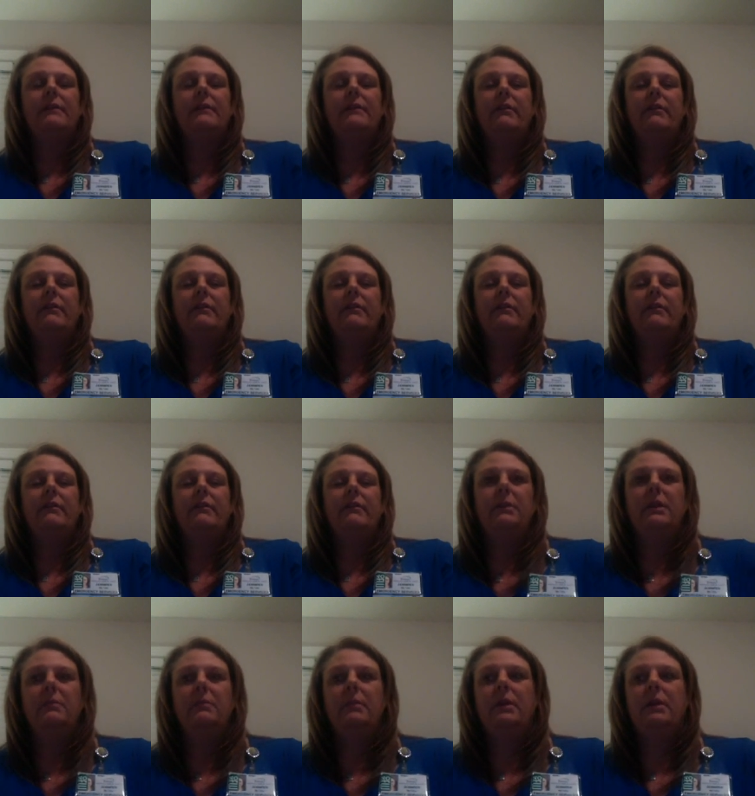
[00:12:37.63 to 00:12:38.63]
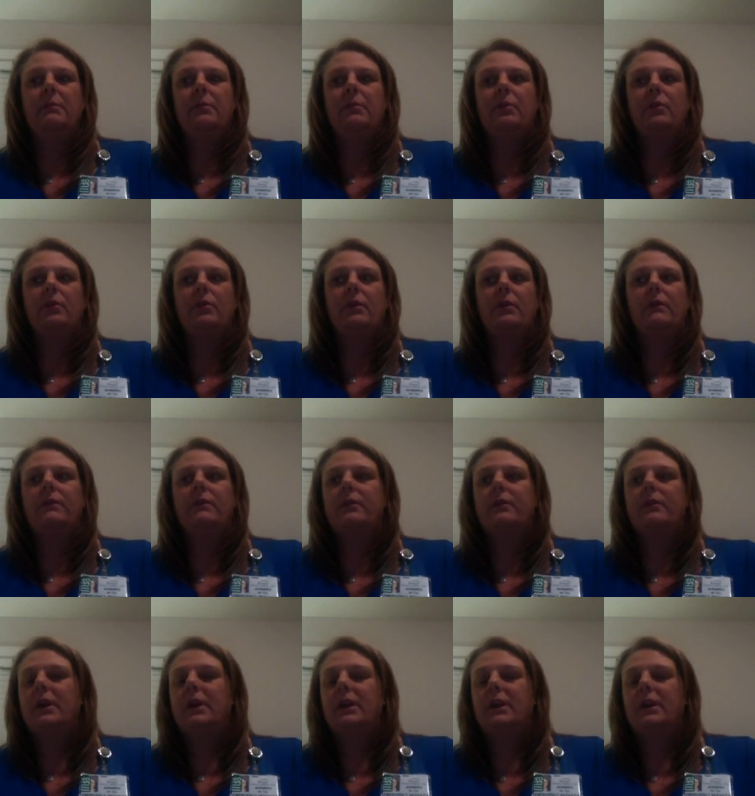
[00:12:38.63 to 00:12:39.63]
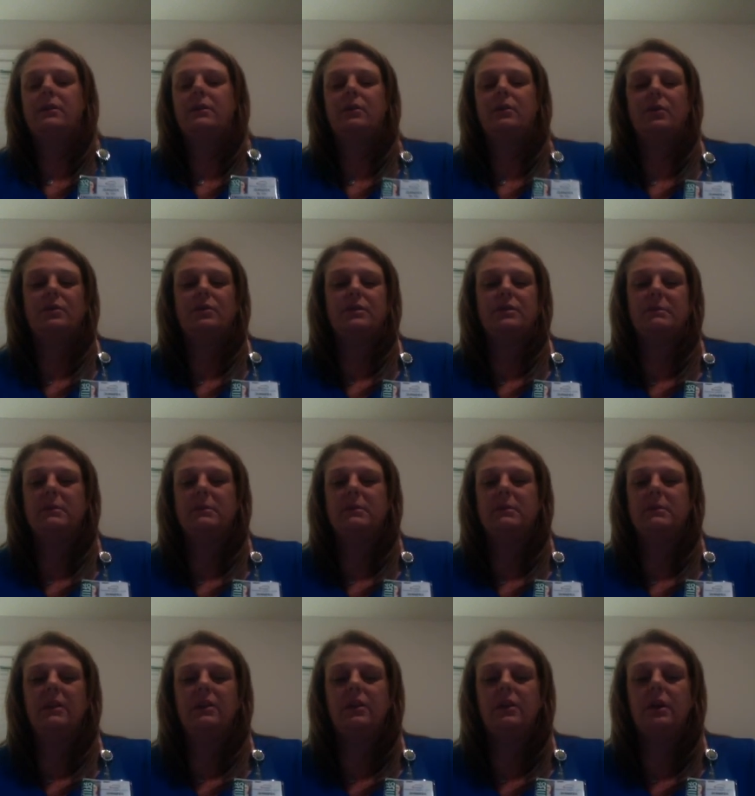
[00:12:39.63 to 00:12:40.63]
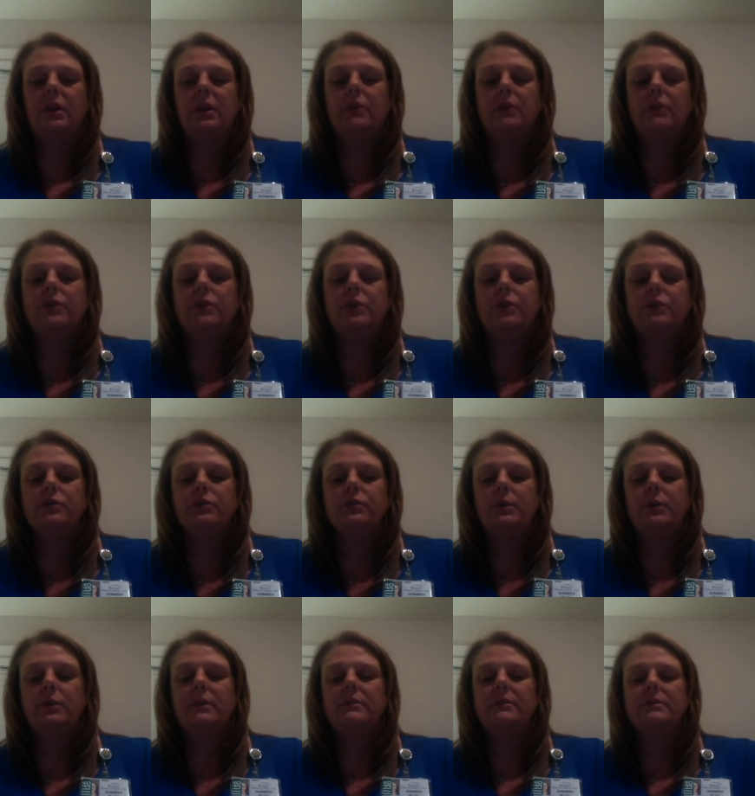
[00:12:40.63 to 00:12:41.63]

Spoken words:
of a family member or a friend or someone that you go to church with.